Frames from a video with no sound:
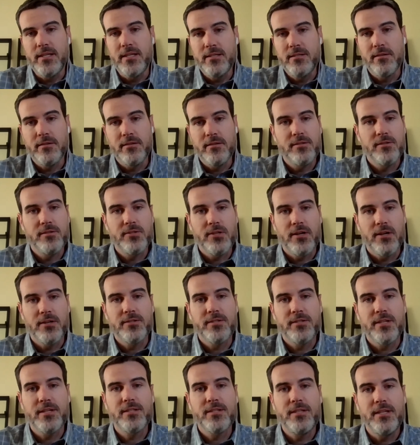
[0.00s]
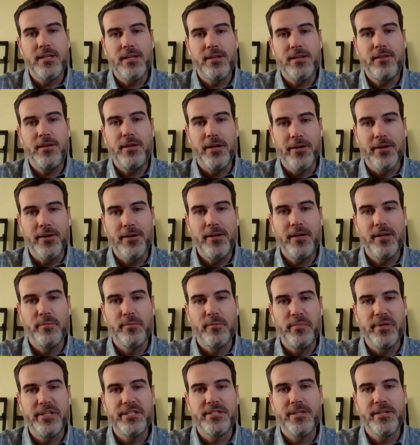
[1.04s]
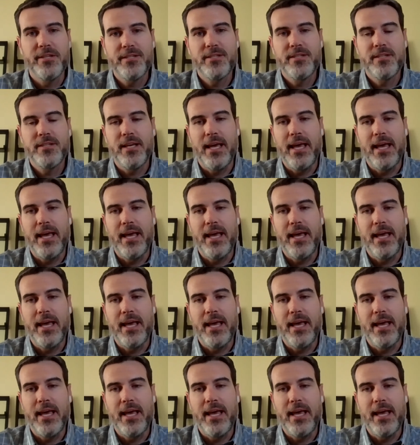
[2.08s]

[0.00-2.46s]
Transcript: so this is our 60th year in business,